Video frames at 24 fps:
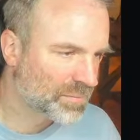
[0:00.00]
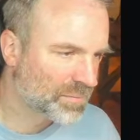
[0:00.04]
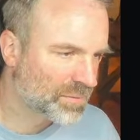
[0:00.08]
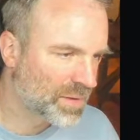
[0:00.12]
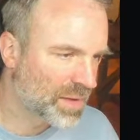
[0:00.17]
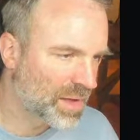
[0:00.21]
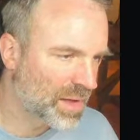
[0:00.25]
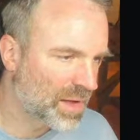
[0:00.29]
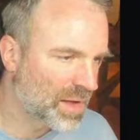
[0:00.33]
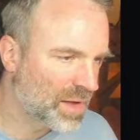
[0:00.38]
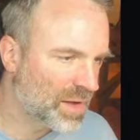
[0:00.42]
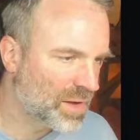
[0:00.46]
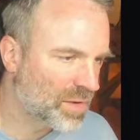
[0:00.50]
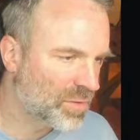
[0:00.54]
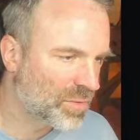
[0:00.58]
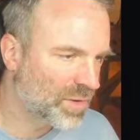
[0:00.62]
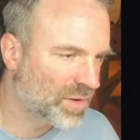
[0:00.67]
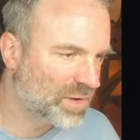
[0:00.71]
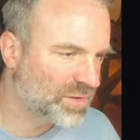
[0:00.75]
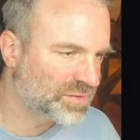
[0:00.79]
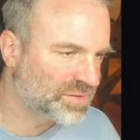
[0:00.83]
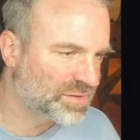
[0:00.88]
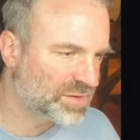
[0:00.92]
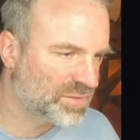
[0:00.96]
Oh,
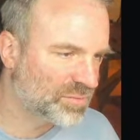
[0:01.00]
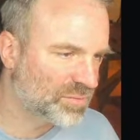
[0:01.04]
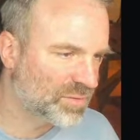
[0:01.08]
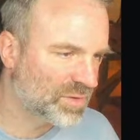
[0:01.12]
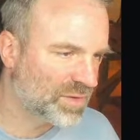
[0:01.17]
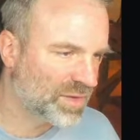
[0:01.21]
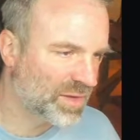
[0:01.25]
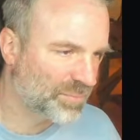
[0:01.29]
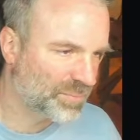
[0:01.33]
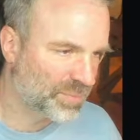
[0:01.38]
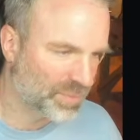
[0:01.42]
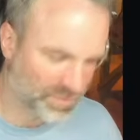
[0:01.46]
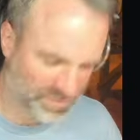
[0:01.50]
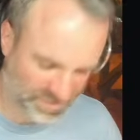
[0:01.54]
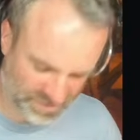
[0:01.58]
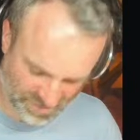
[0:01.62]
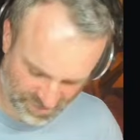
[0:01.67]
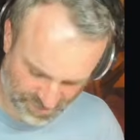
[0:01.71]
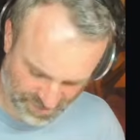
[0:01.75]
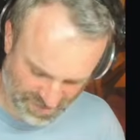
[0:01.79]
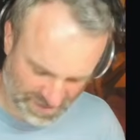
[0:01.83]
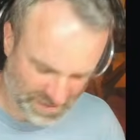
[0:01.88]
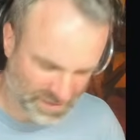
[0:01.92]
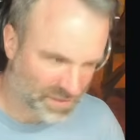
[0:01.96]
I see why that box is
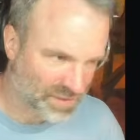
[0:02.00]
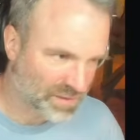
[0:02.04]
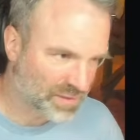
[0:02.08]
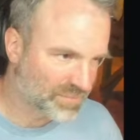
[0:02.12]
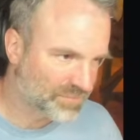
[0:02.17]
bigger.